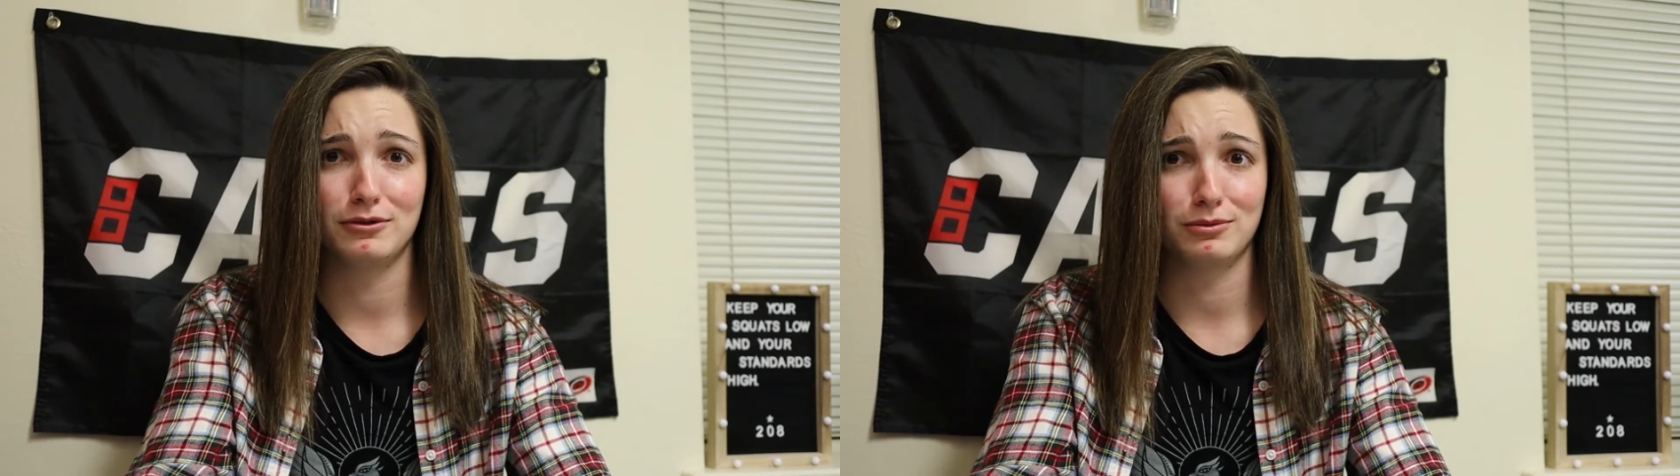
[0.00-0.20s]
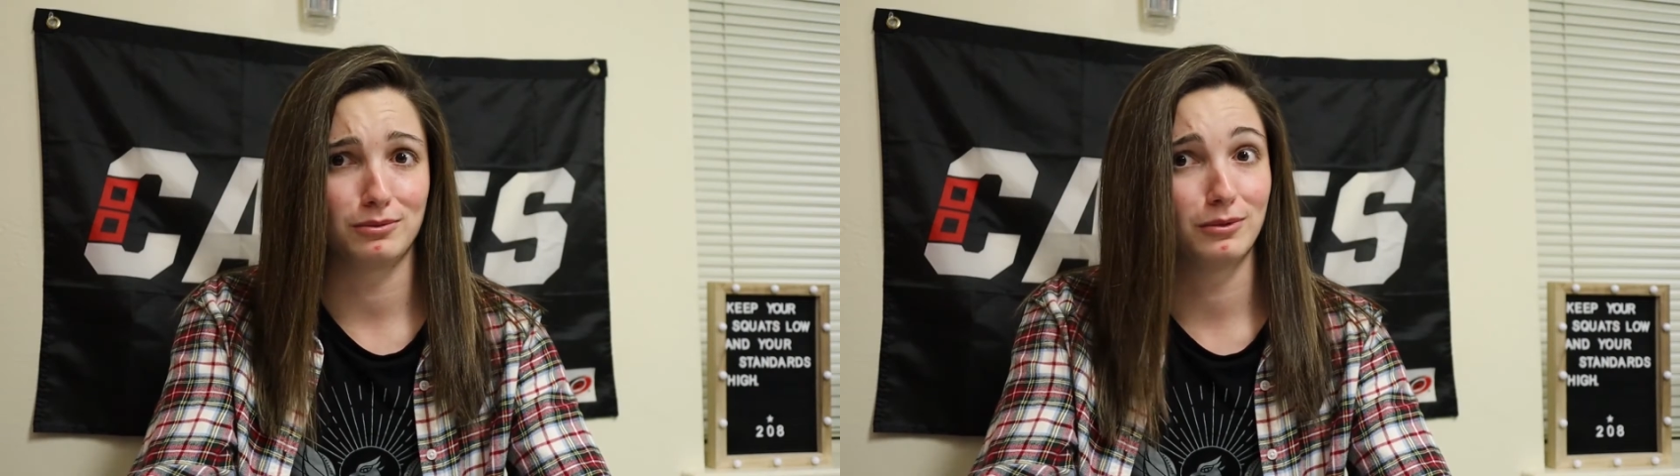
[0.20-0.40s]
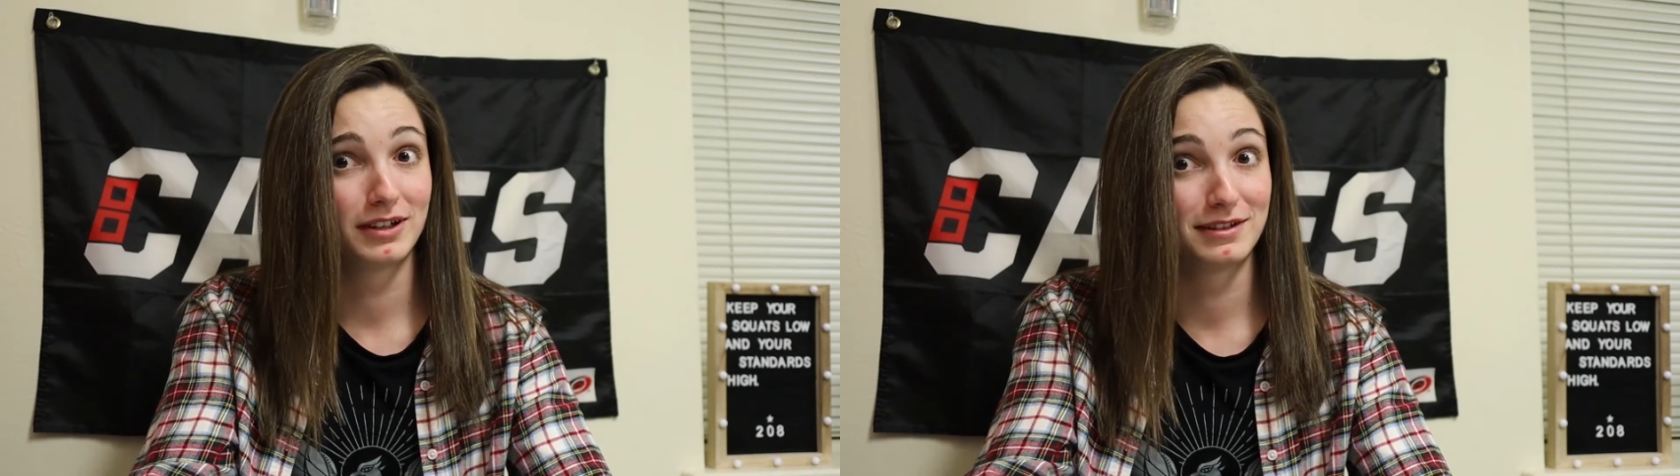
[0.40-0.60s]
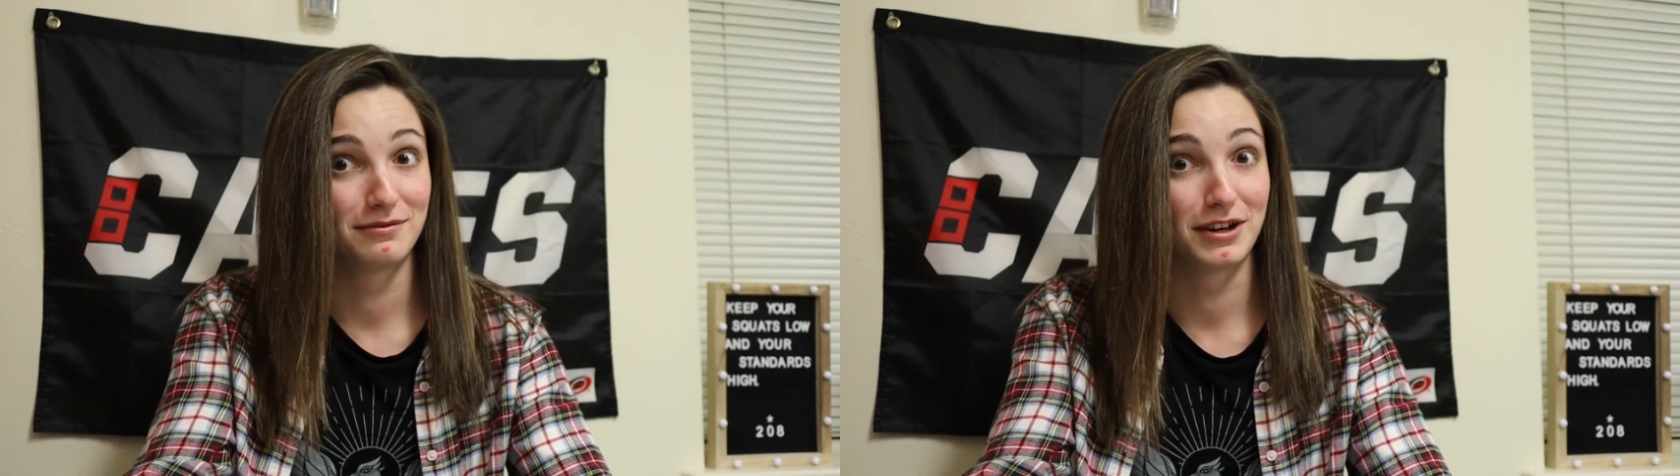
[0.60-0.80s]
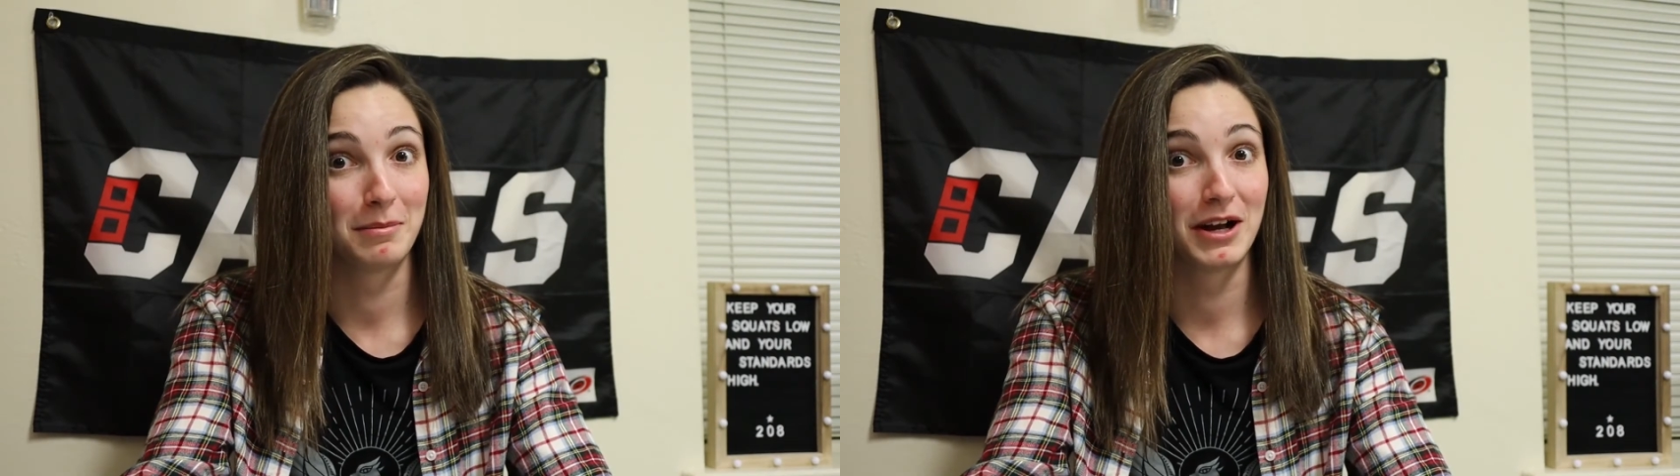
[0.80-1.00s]
which
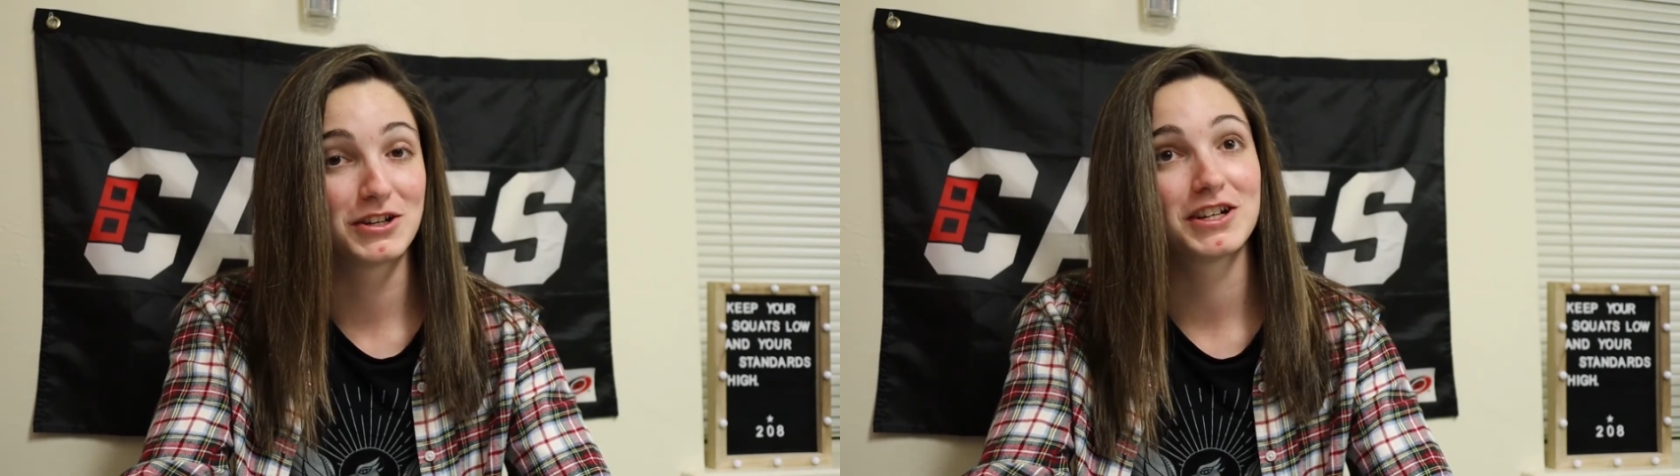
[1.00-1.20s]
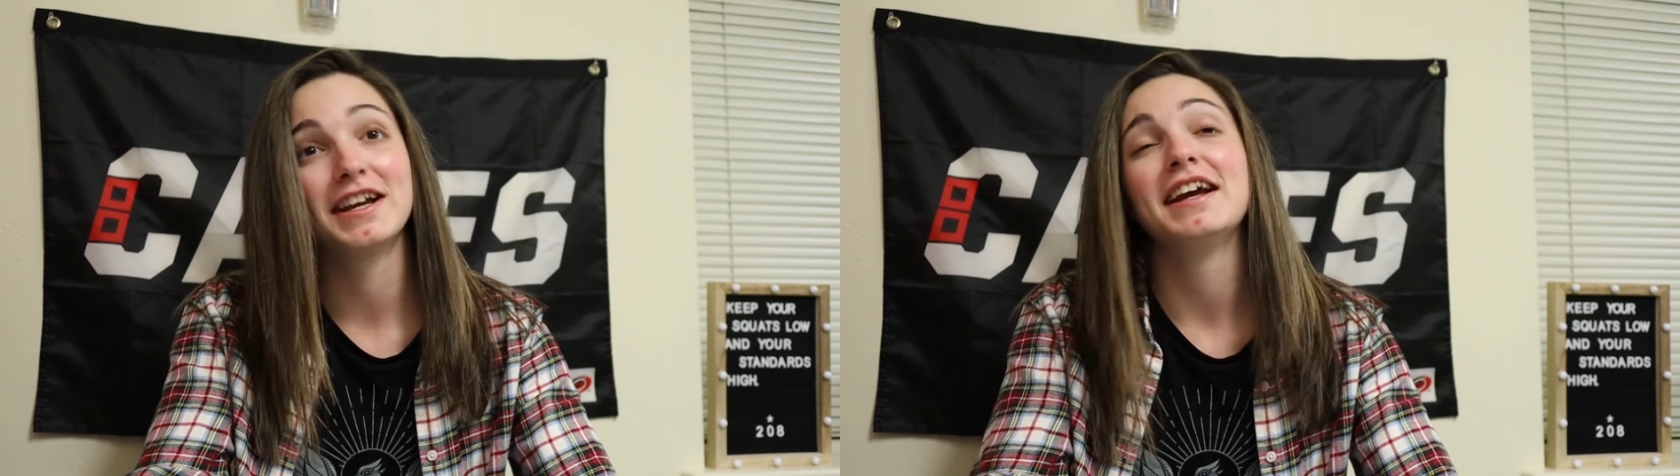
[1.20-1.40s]
wasn't very much.